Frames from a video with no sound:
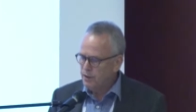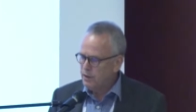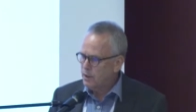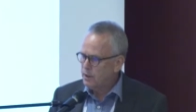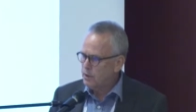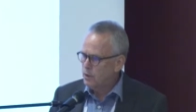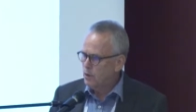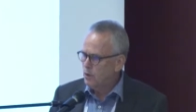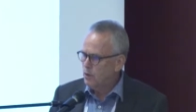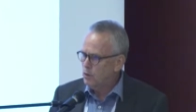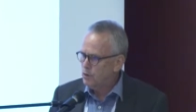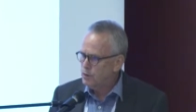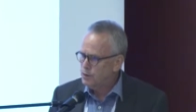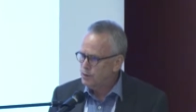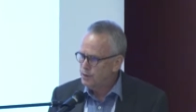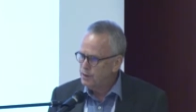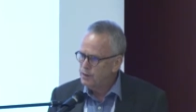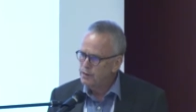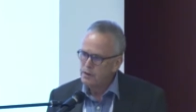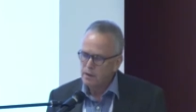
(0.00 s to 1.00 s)

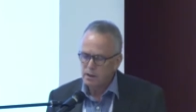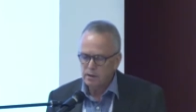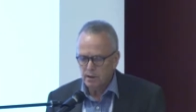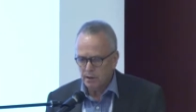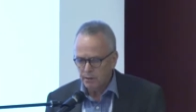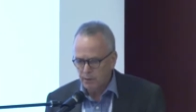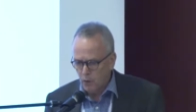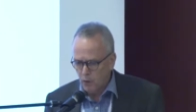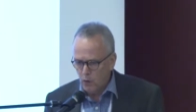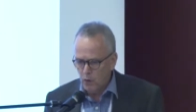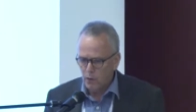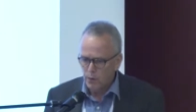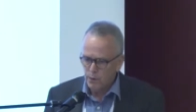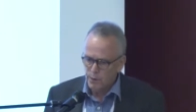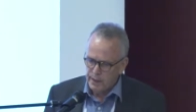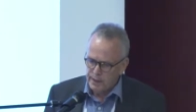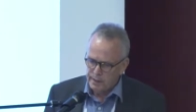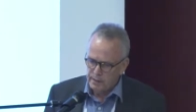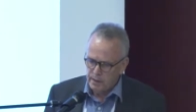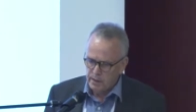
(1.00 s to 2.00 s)
technologies that are
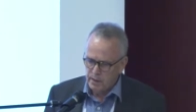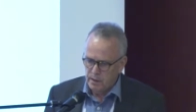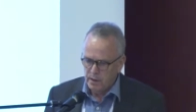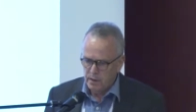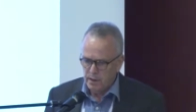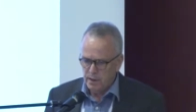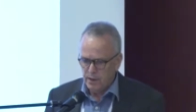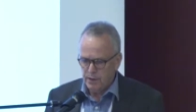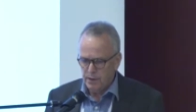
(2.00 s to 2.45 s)
already